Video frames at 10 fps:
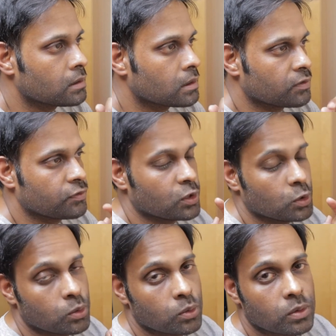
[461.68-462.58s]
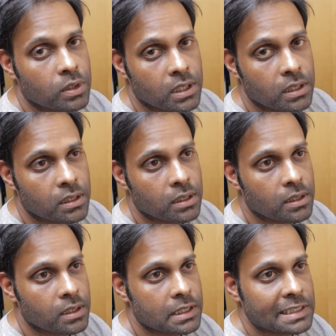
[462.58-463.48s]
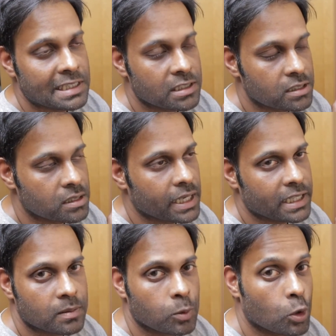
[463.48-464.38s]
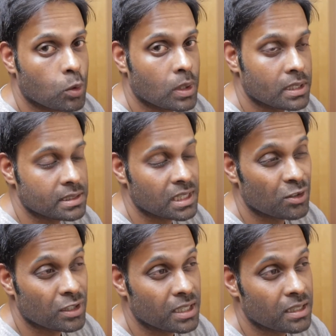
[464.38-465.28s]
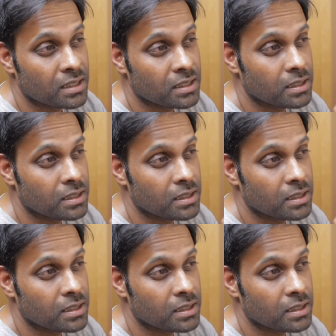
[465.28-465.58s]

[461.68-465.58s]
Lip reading: are a few decent Explorer ones out there.